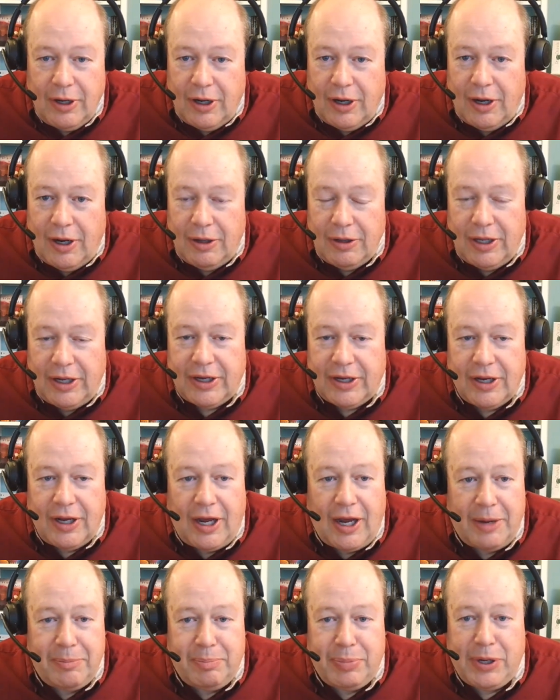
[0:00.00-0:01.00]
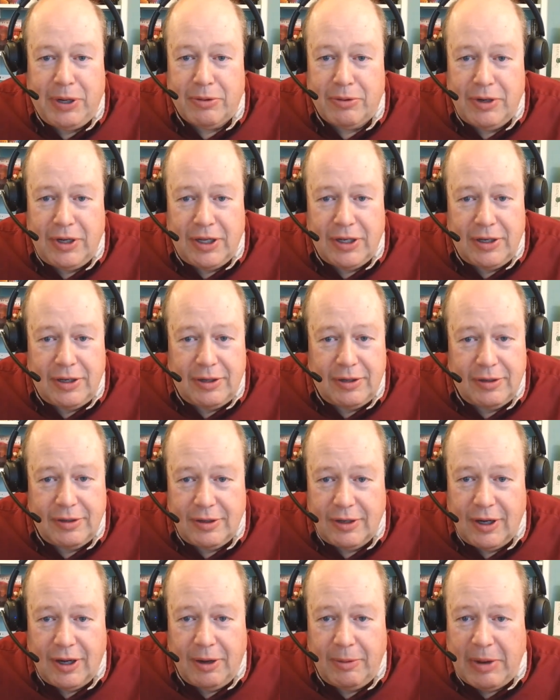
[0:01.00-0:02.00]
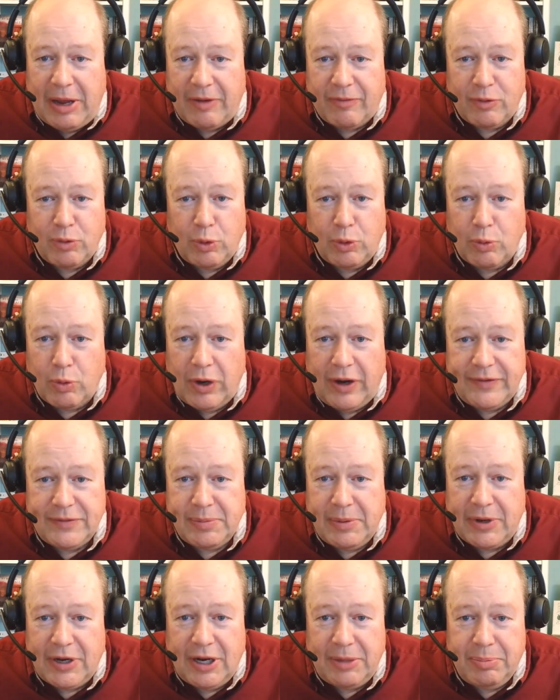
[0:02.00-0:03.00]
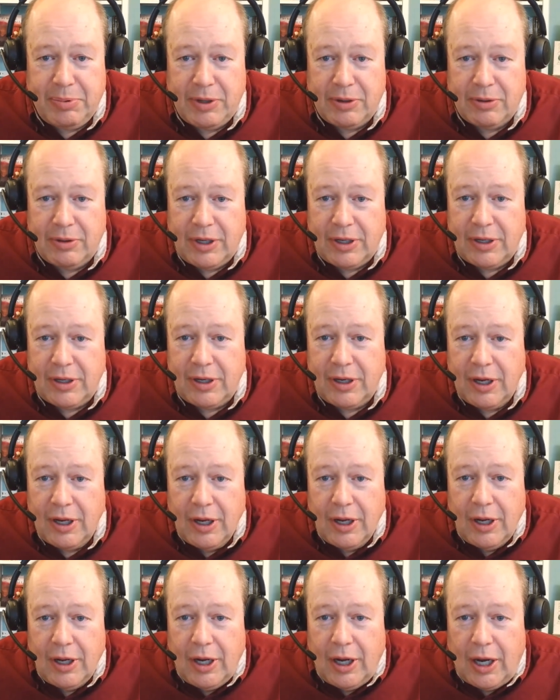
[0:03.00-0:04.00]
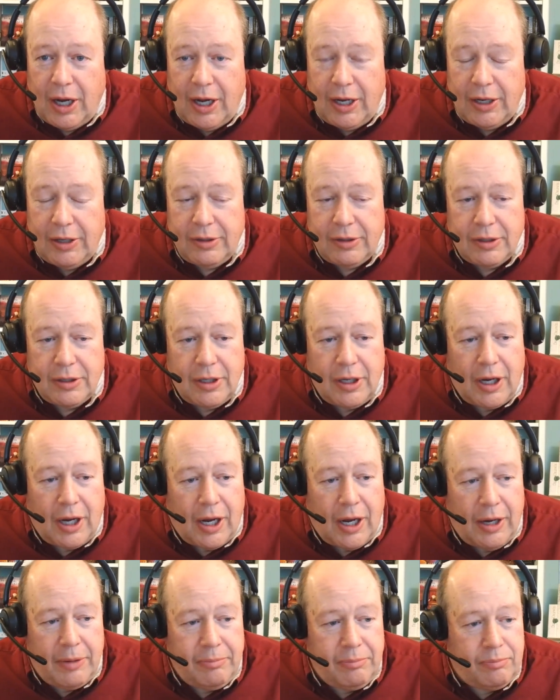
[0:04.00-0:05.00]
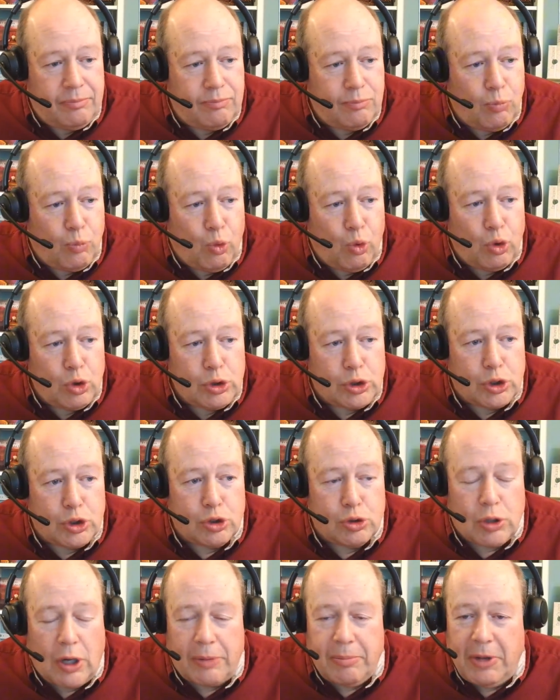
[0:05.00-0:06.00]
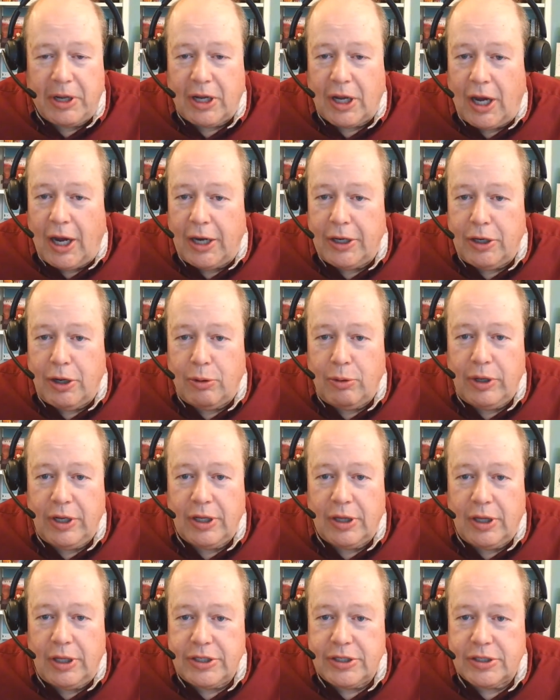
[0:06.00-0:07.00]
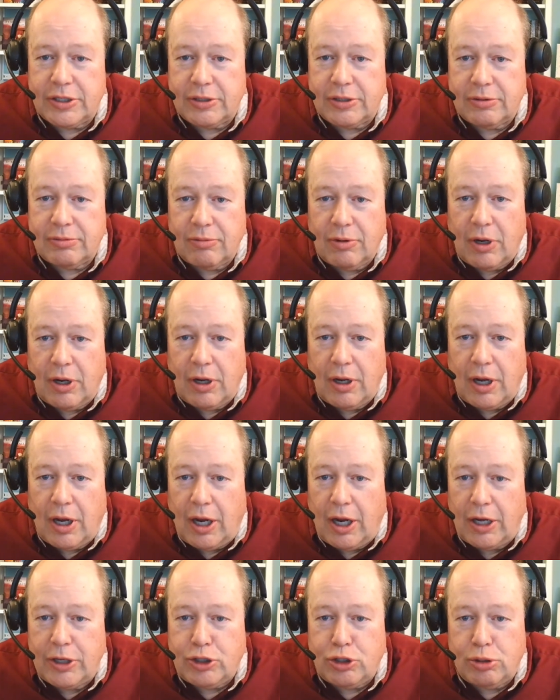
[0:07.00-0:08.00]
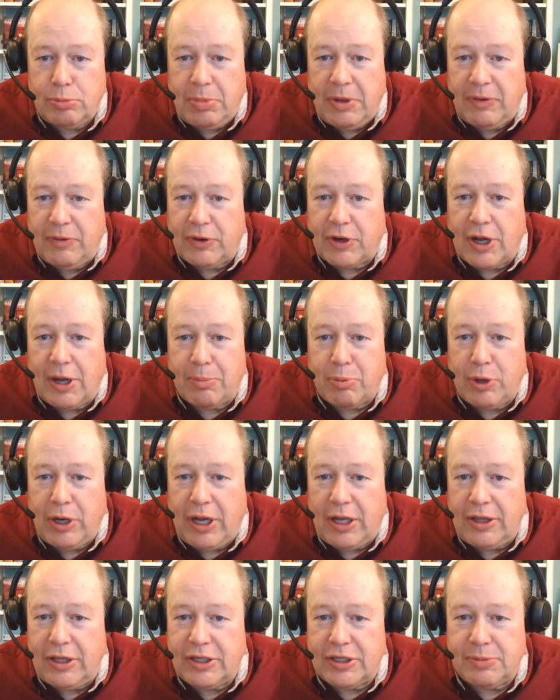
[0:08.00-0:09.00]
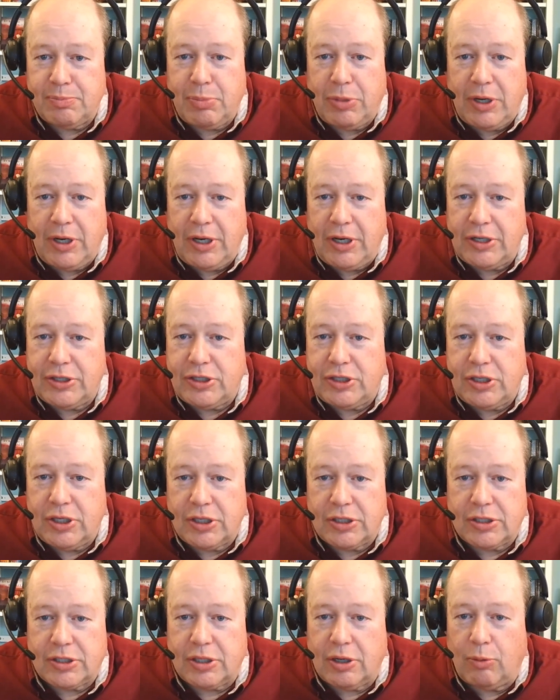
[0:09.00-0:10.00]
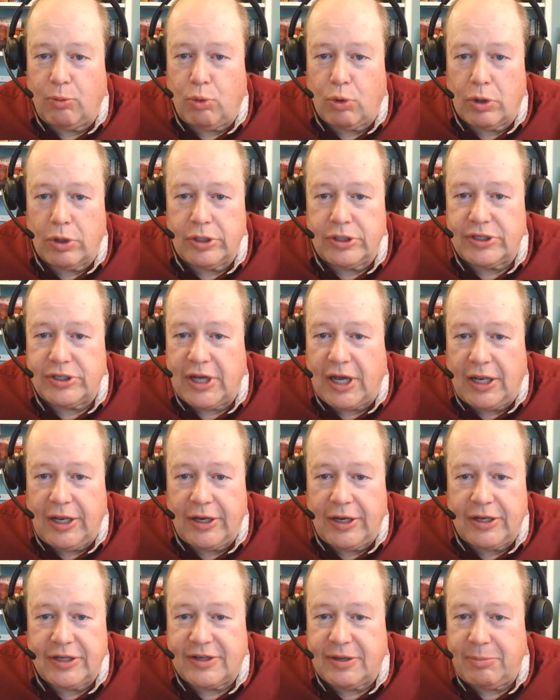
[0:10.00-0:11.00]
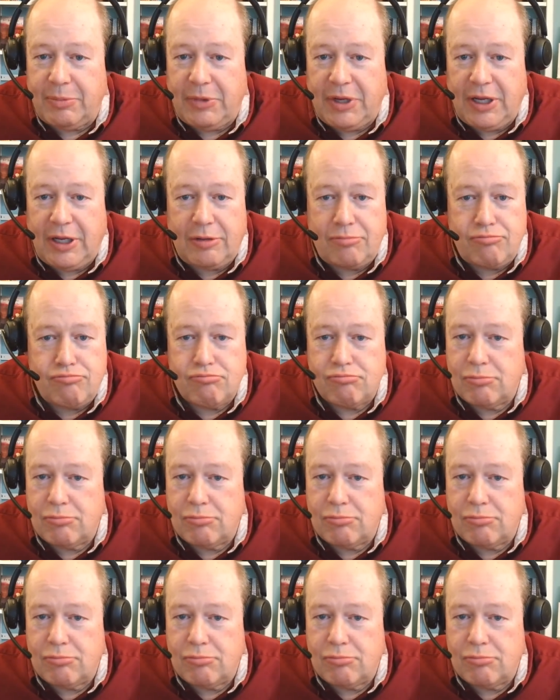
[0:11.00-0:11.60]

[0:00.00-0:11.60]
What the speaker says: Like Hyperion, everyone raves about Hyperion. I I'm I'm like, I know English. I should be able to comprehend this, but it is just a word salad to me.